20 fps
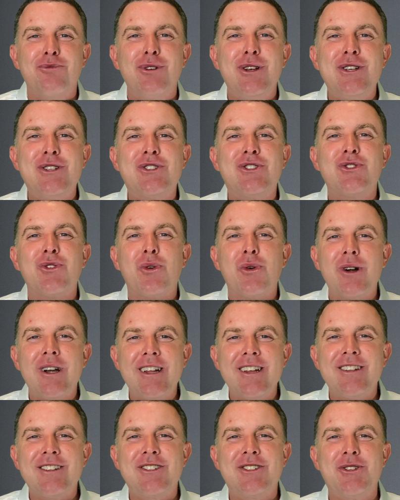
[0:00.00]

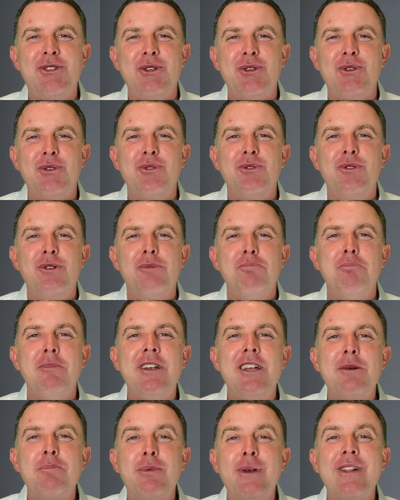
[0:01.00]
resorted to
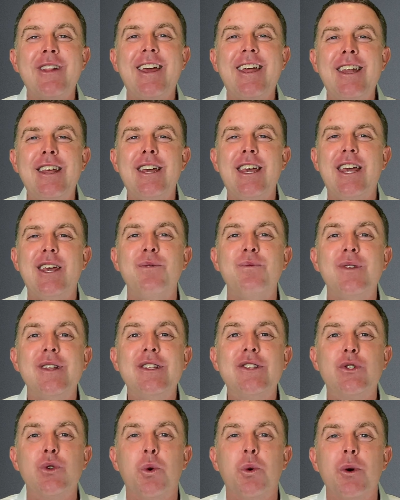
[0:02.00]
manipulating
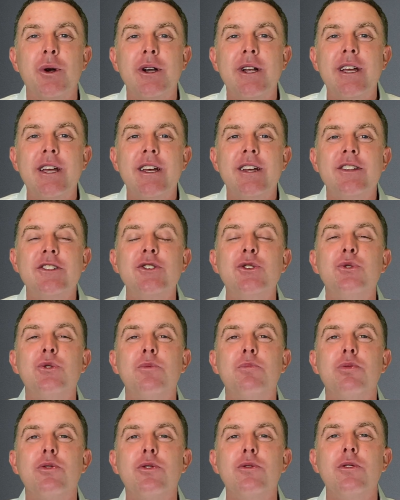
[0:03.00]
inventory to
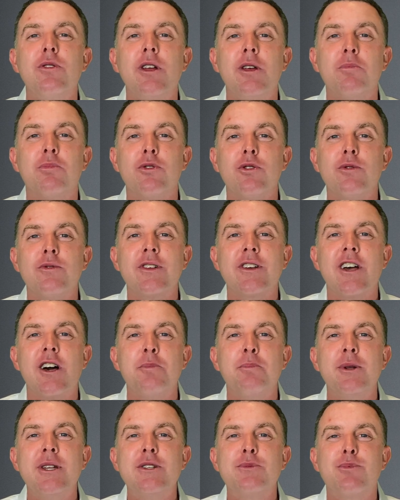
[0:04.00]
improve the
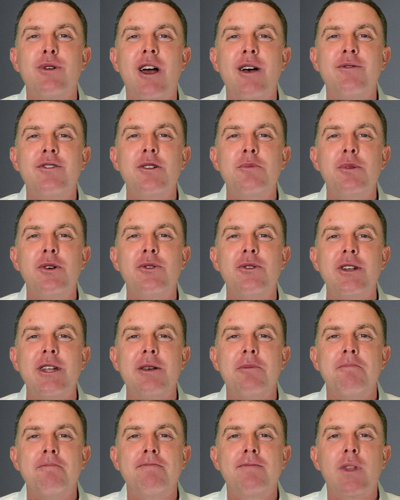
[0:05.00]
company's profitability.
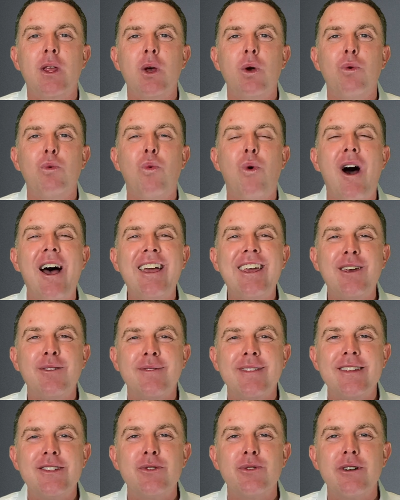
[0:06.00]
Why
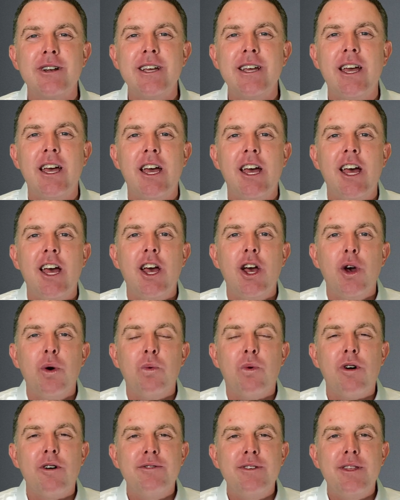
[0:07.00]
inventory?
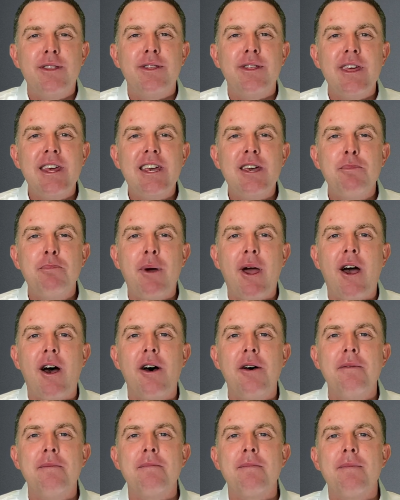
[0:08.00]
Well, if you think
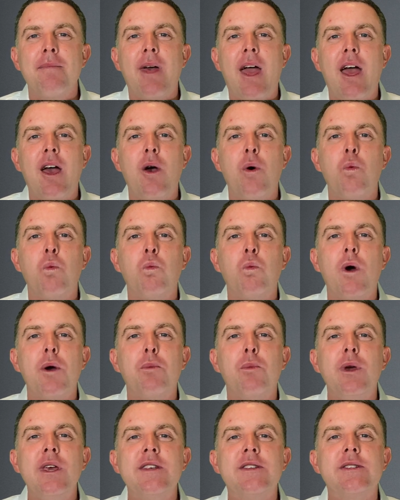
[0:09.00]
about
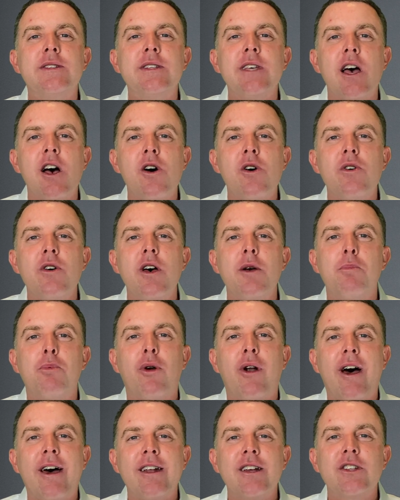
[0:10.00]
when we sell a
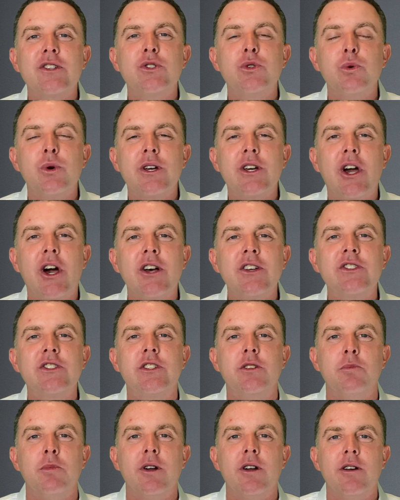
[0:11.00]
product to a
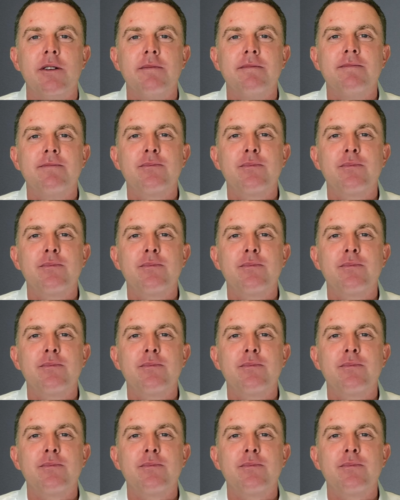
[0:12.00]
customer,